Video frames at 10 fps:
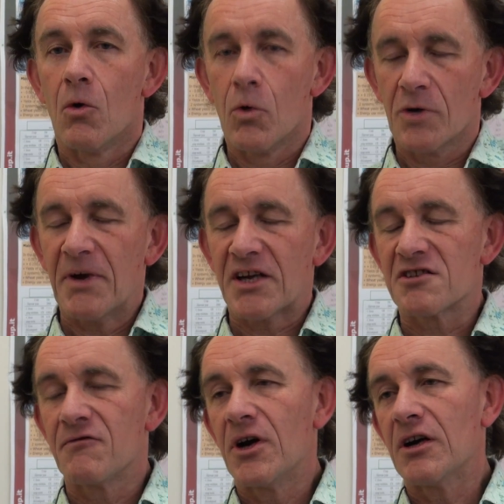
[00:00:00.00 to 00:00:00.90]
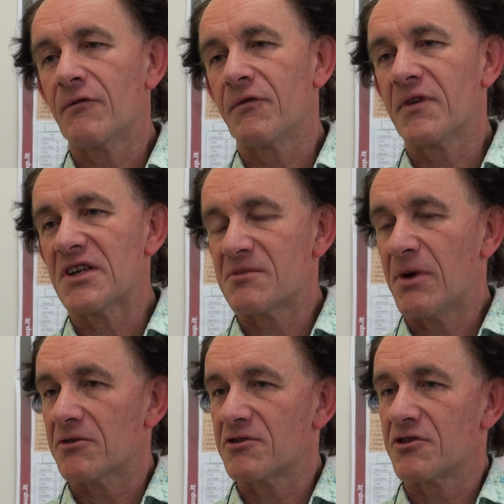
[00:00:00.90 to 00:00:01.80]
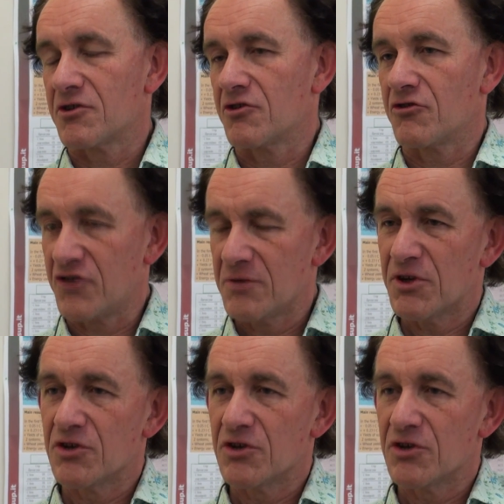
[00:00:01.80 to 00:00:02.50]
Work package 5 is about green